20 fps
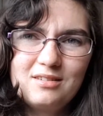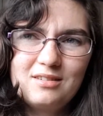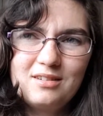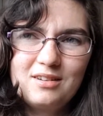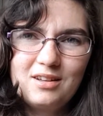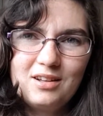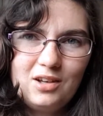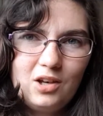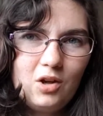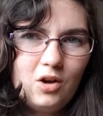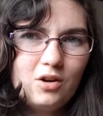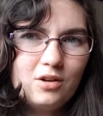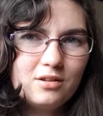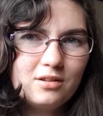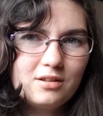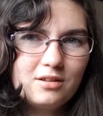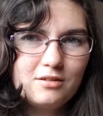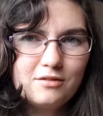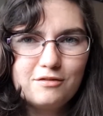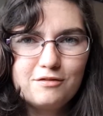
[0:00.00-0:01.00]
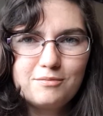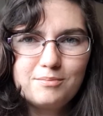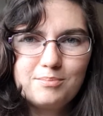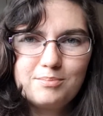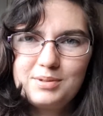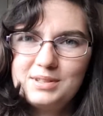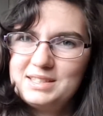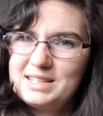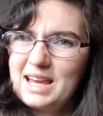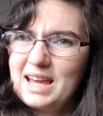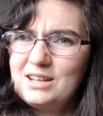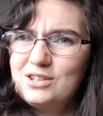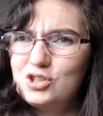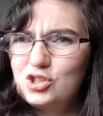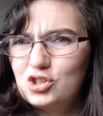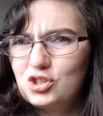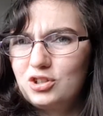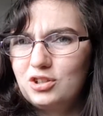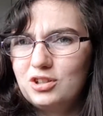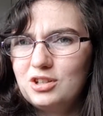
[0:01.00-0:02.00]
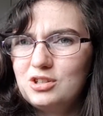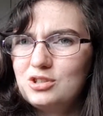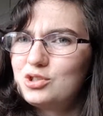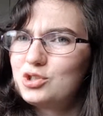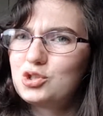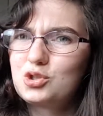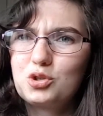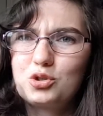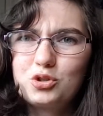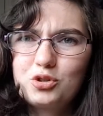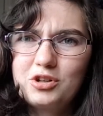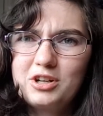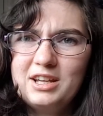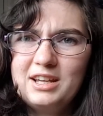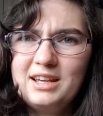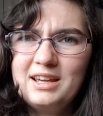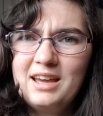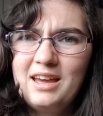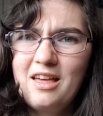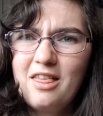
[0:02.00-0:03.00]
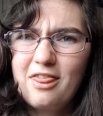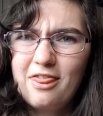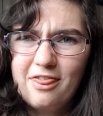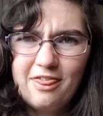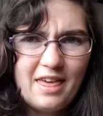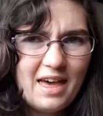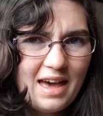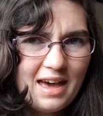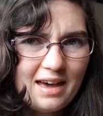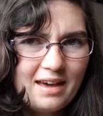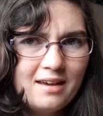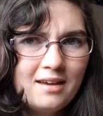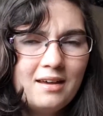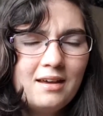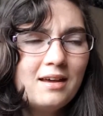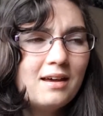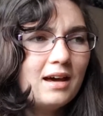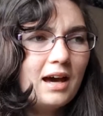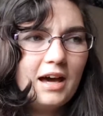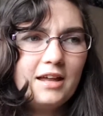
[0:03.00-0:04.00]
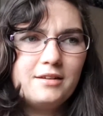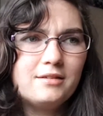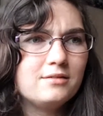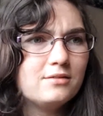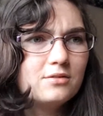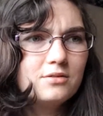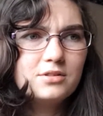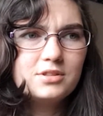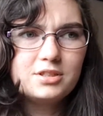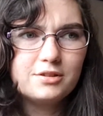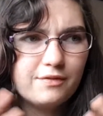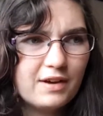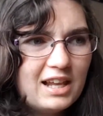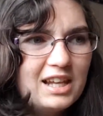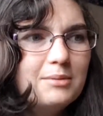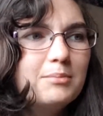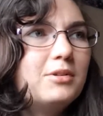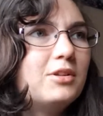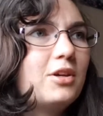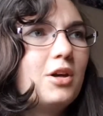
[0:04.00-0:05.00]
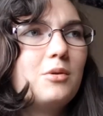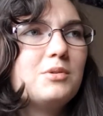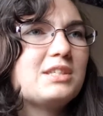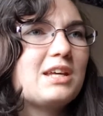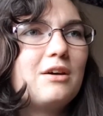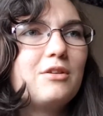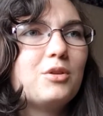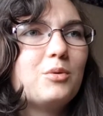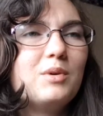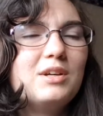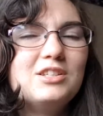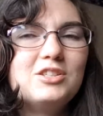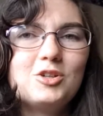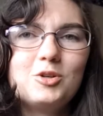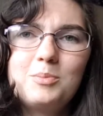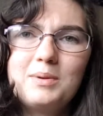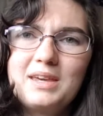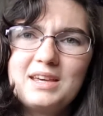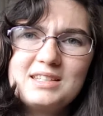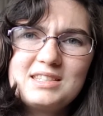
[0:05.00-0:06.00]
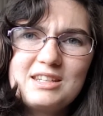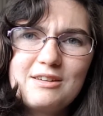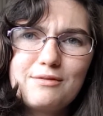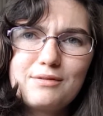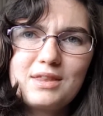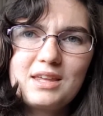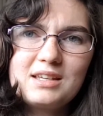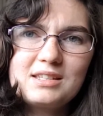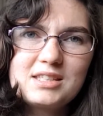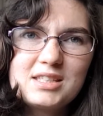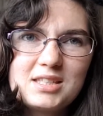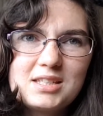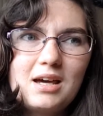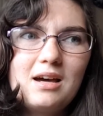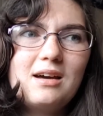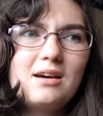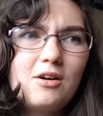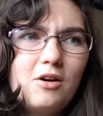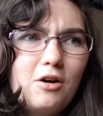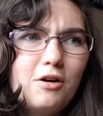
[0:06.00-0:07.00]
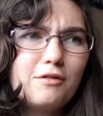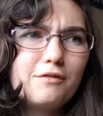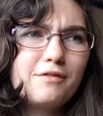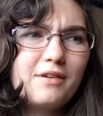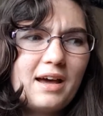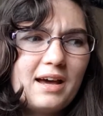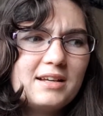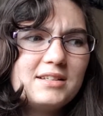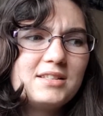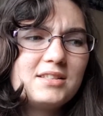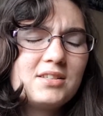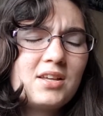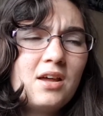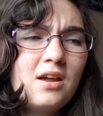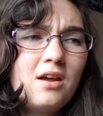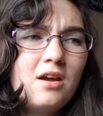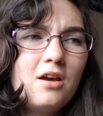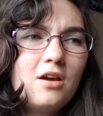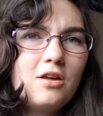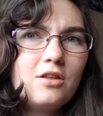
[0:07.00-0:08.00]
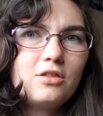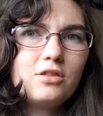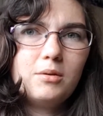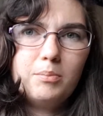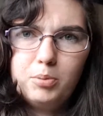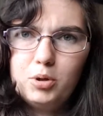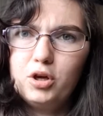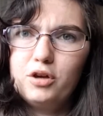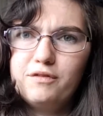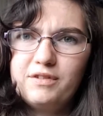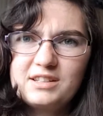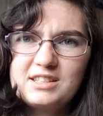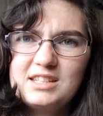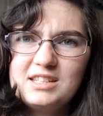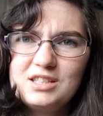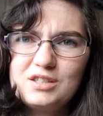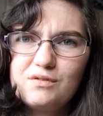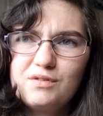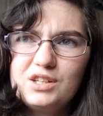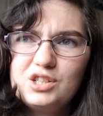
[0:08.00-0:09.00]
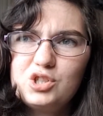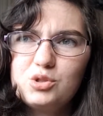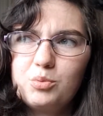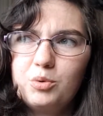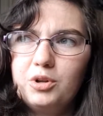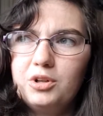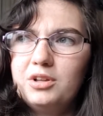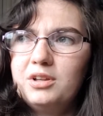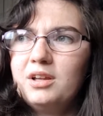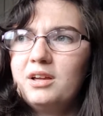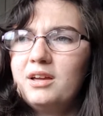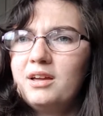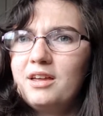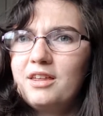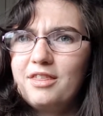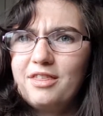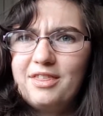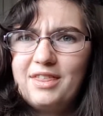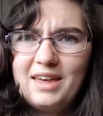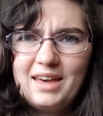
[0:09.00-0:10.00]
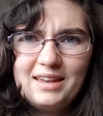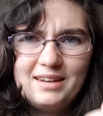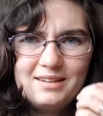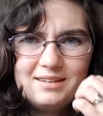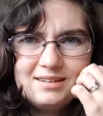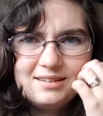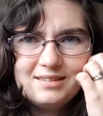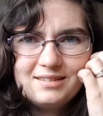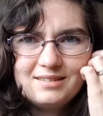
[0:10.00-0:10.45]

a lot of potential and story there. And development goes out the window, because if they start off as the perfect individual, then